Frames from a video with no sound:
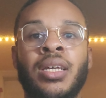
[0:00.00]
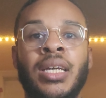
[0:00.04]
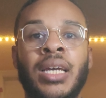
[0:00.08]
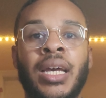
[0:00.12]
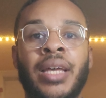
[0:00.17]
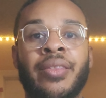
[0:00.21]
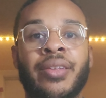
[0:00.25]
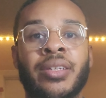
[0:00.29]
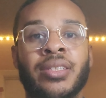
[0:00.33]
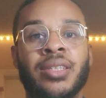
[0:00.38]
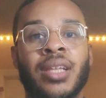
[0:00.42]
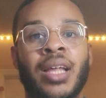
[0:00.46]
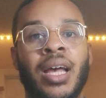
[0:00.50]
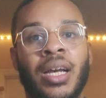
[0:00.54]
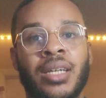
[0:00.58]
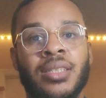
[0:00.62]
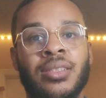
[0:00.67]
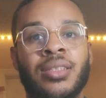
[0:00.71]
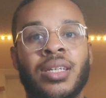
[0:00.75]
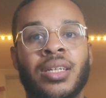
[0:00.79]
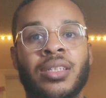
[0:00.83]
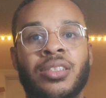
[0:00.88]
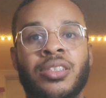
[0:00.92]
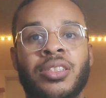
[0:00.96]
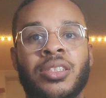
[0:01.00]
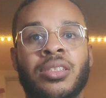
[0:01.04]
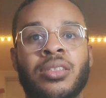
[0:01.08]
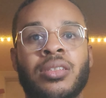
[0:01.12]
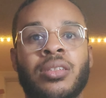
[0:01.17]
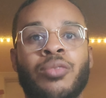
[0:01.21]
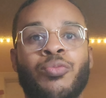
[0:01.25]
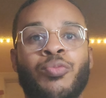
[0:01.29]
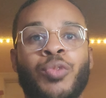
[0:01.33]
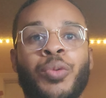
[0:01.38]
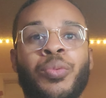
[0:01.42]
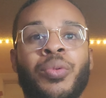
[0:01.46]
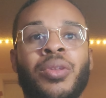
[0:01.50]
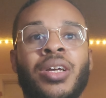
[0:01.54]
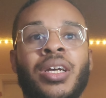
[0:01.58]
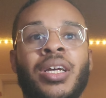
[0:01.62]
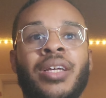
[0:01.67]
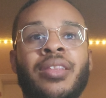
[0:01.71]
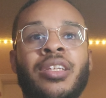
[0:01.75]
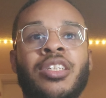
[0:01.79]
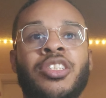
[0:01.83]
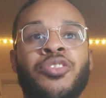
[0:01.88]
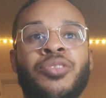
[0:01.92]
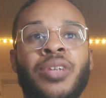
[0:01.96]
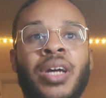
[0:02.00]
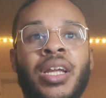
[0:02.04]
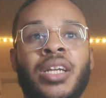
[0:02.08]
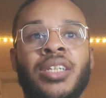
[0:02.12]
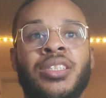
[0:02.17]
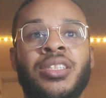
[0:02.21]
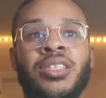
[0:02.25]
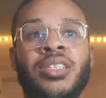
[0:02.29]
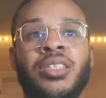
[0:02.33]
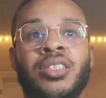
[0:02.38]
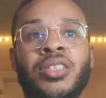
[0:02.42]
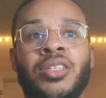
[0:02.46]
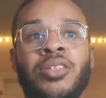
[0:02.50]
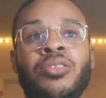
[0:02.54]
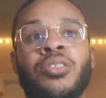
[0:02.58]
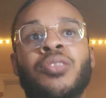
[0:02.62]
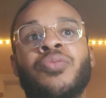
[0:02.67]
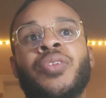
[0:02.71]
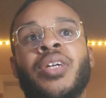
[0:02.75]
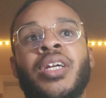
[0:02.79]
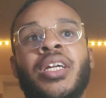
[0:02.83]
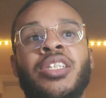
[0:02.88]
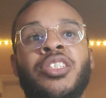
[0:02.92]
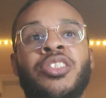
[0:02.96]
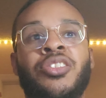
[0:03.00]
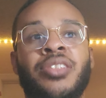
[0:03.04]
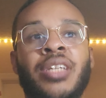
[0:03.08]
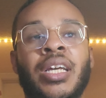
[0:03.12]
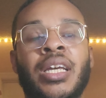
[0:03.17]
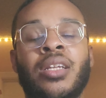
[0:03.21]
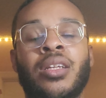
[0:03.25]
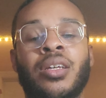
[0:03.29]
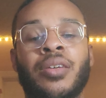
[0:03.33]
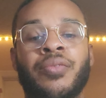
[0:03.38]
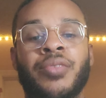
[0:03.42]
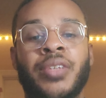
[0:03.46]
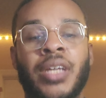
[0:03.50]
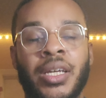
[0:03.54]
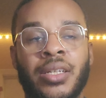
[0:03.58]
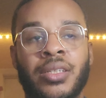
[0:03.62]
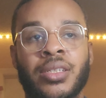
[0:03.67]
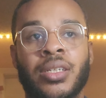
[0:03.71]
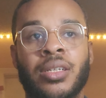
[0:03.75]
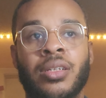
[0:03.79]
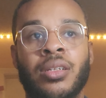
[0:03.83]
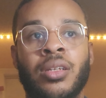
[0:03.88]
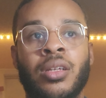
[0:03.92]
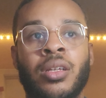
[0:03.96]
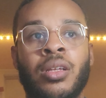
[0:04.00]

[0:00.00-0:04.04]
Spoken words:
In this last section, we will look at the strategies used for each state of data.